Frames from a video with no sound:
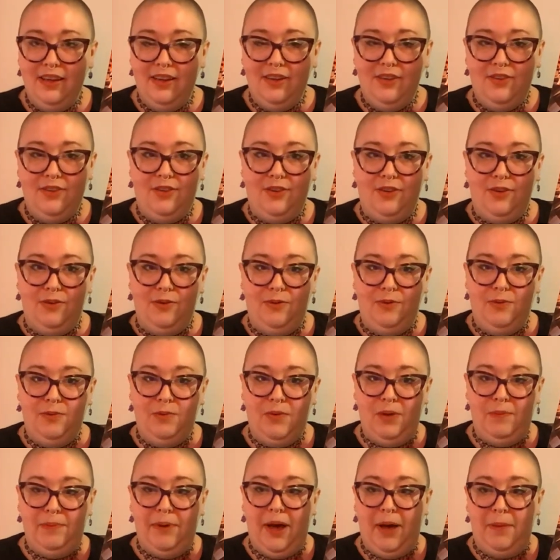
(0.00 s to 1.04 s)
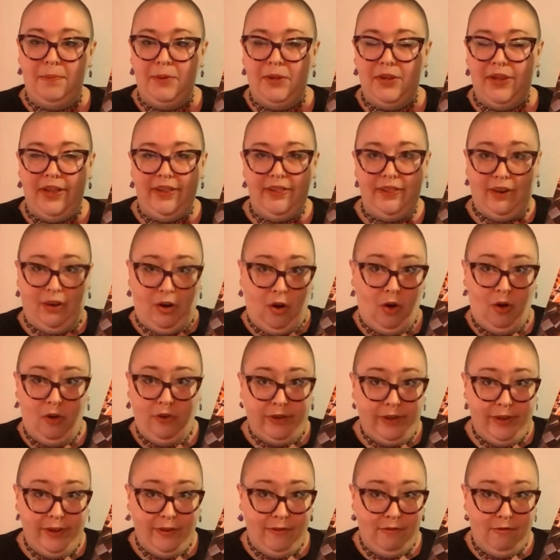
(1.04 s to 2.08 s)
to repopulate their
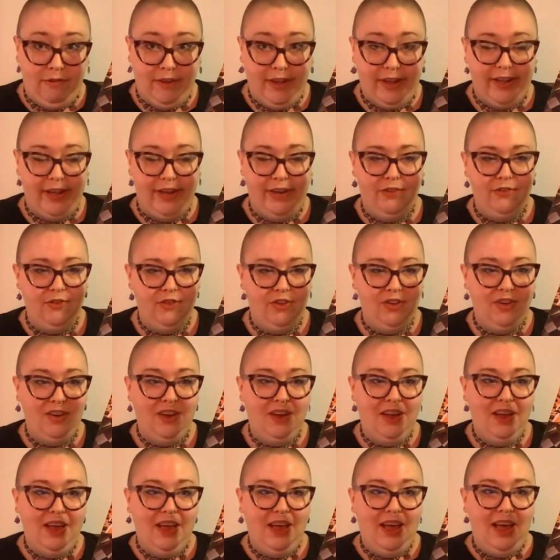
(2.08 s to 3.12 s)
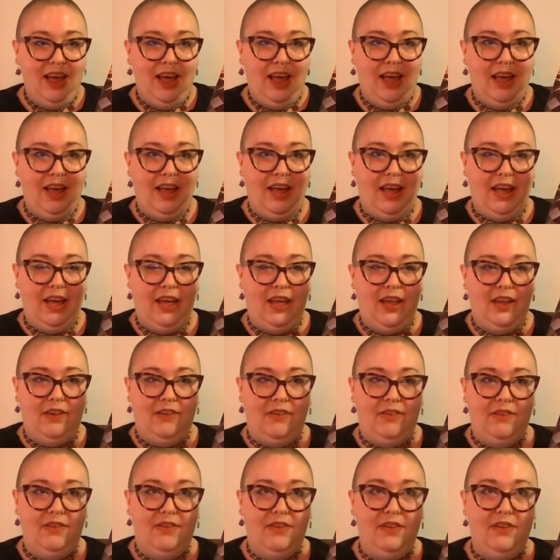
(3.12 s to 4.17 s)
all-clone village.
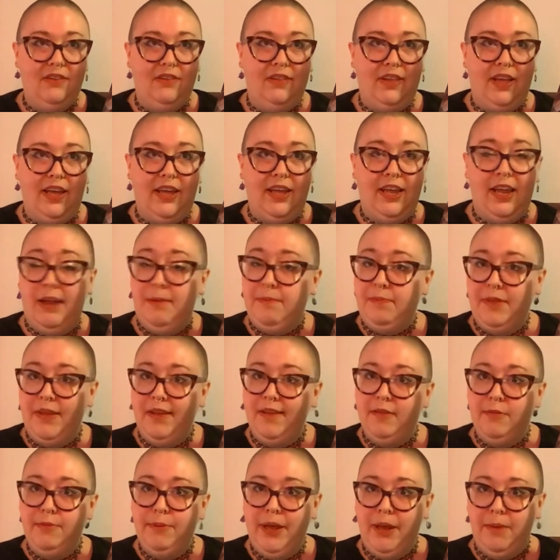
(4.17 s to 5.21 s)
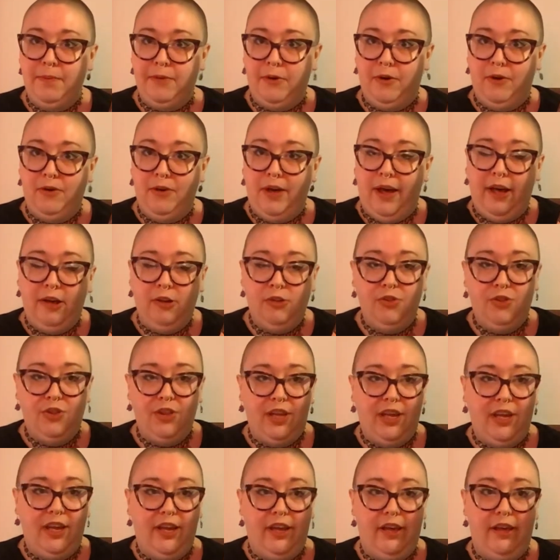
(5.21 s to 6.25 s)
And they keep these people
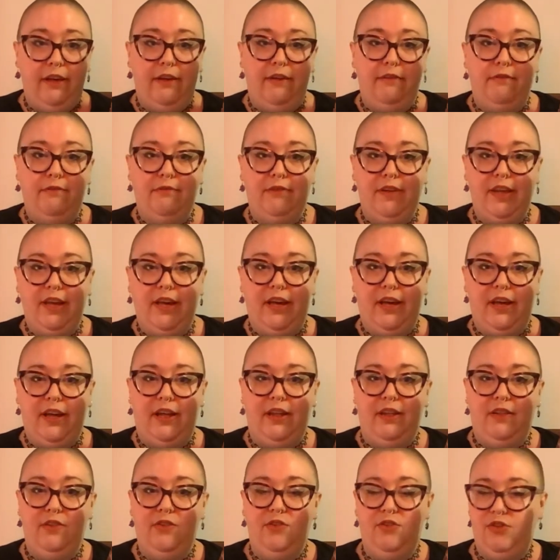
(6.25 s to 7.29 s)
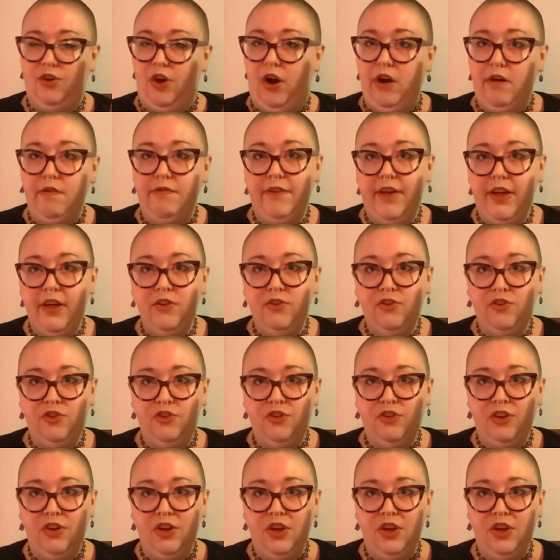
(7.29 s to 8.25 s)
healthy via starfish,